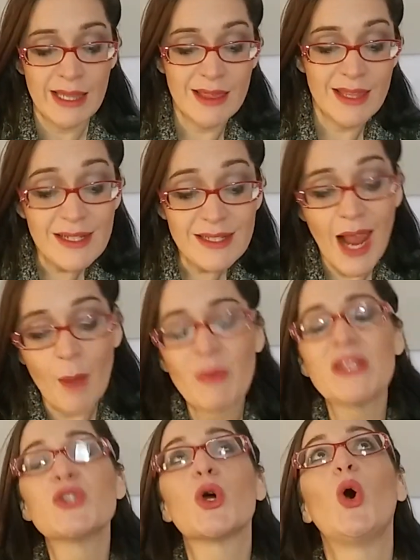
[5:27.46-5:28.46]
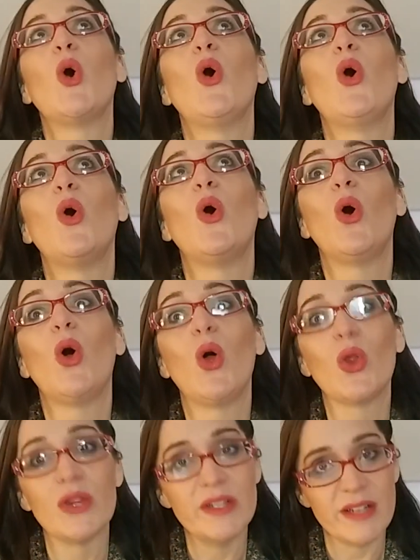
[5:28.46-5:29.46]
This happens
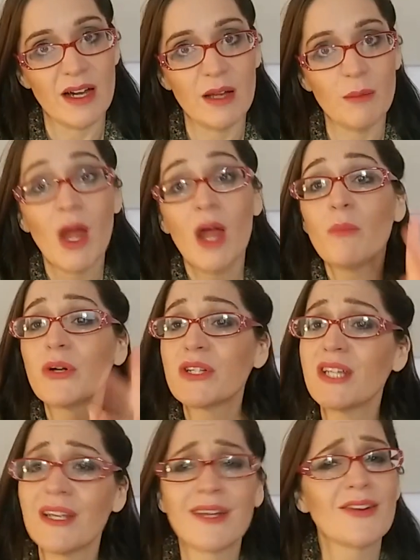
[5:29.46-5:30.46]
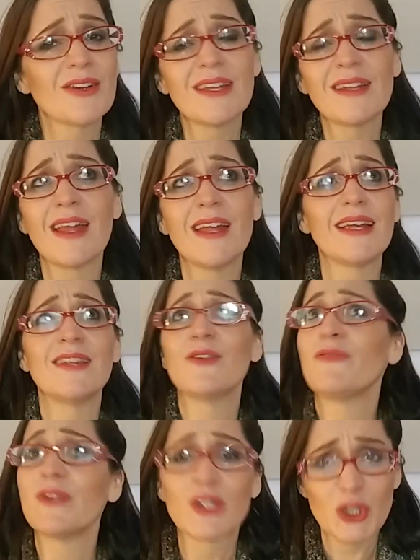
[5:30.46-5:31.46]
all the time, particularly like in
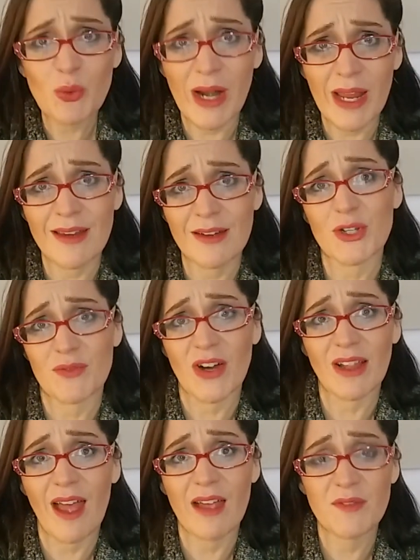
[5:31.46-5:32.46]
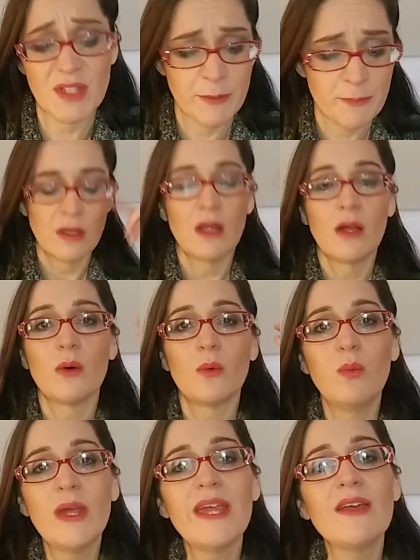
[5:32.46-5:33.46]
the first 20 years of our lives.
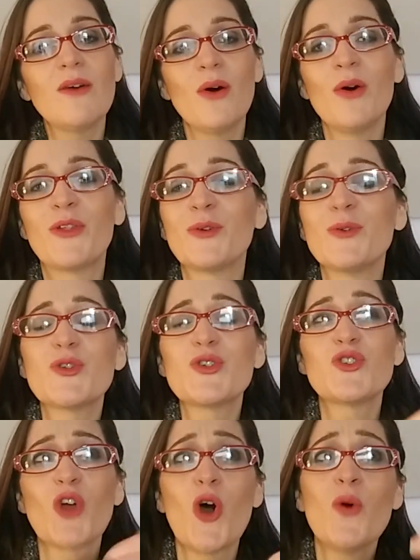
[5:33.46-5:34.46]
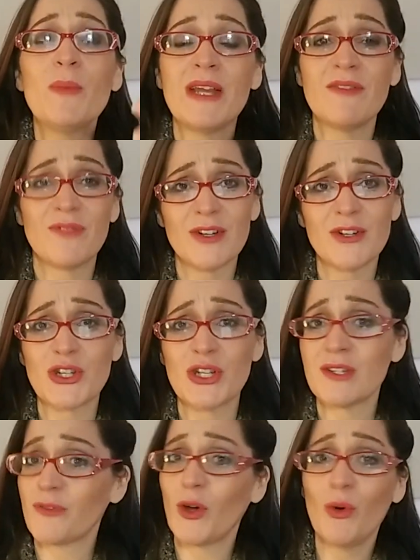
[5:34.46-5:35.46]
We go through so many
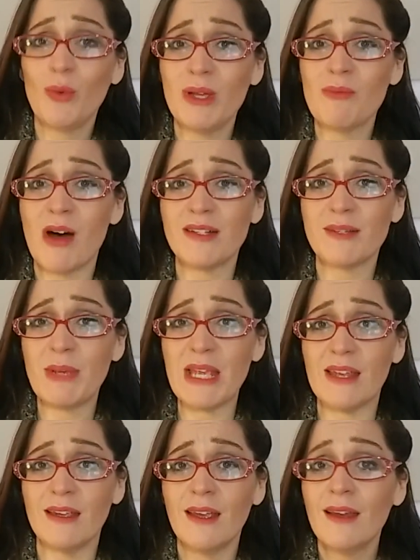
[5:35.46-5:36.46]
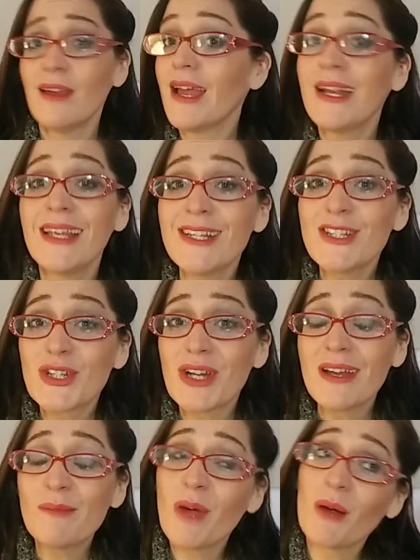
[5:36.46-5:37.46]
versions of who we want to be, and each
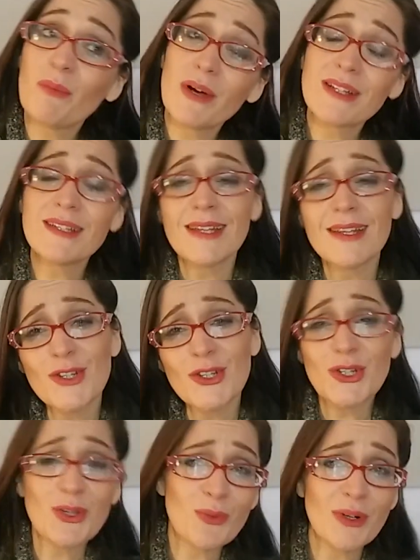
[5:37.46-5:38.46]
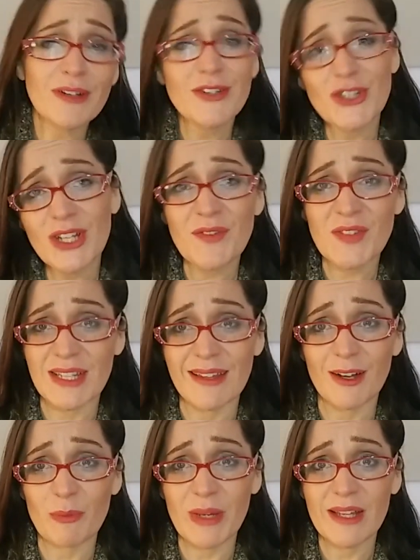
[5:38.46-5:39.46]
time our presentation to the world shifts a
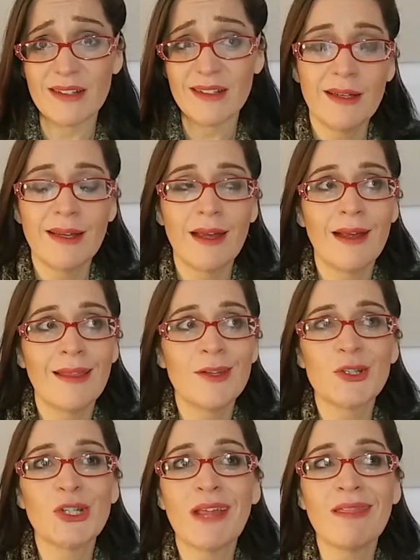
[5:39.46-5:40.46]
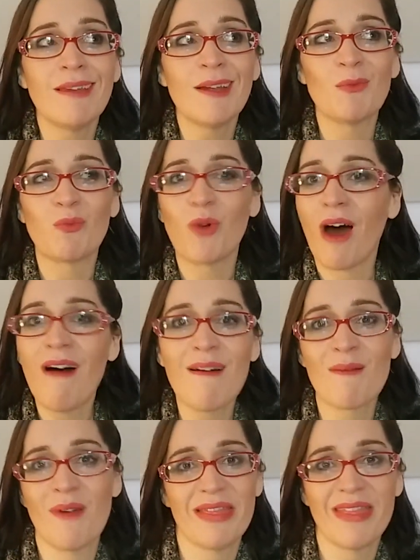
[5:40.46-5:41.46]
little bit. And there's nothing
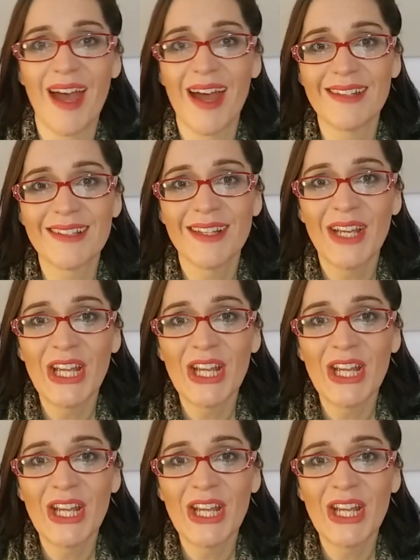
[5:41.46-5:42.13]
wrong with that.